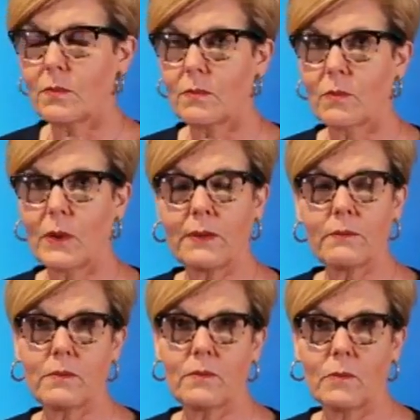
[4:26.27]

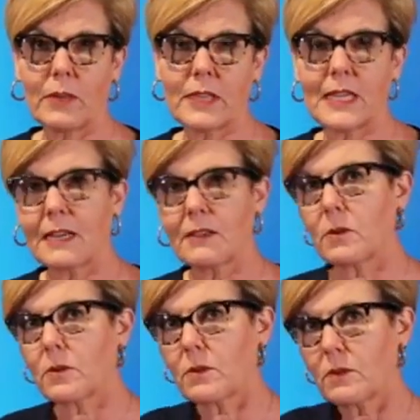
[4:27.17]
one one thing
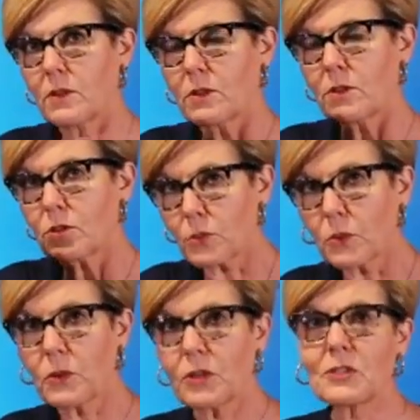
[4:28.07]
the the
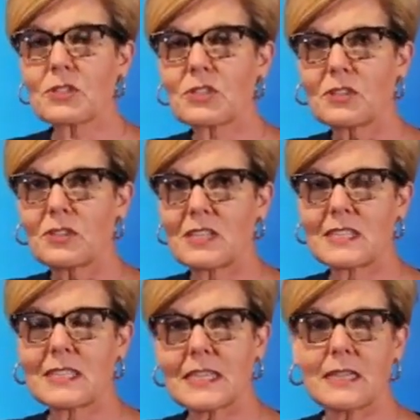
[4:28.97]
thorns on the
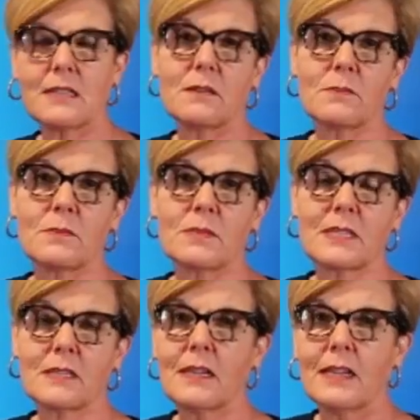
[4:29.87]
stems
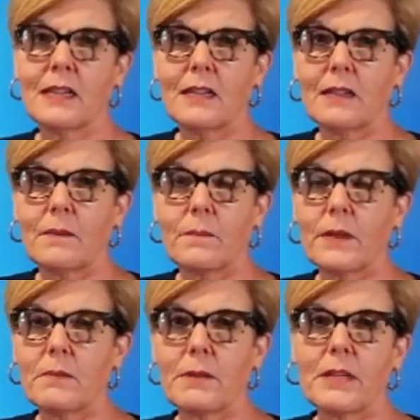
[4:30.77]
and
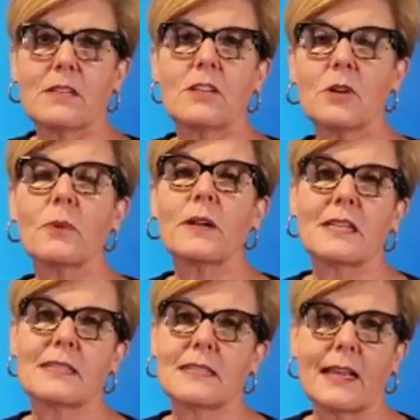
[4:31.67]
but you know what
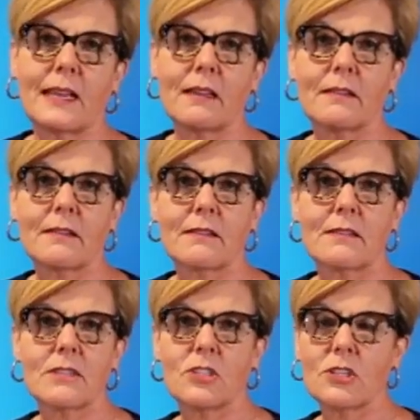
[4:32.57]
it's like
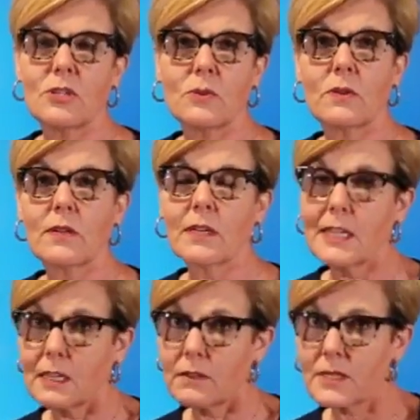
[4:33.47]
to
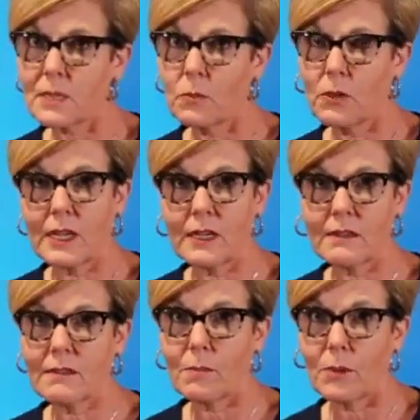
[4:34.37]
give
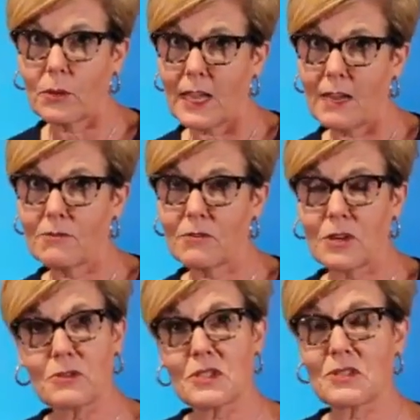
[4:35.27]
someone a bouquet of
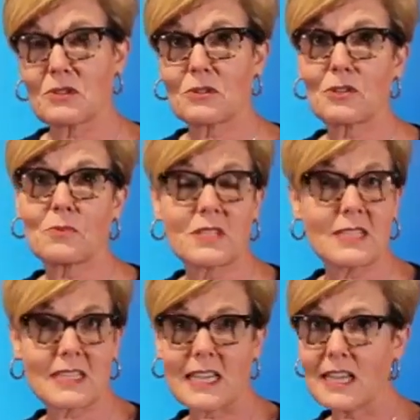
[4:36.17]
roses or to
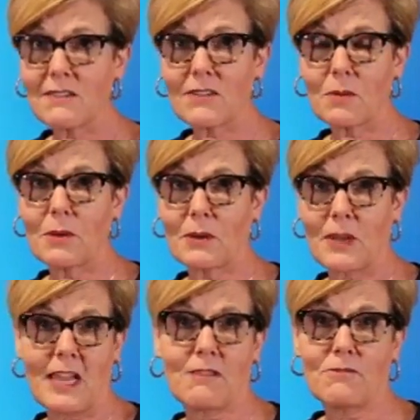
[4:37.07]
receive a
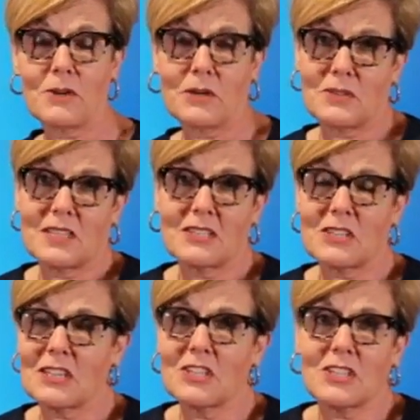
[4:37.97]
bouquet of
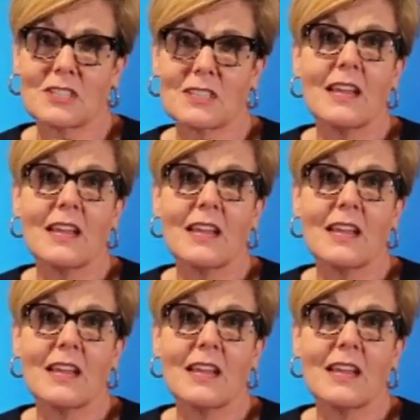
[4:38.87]
roses it just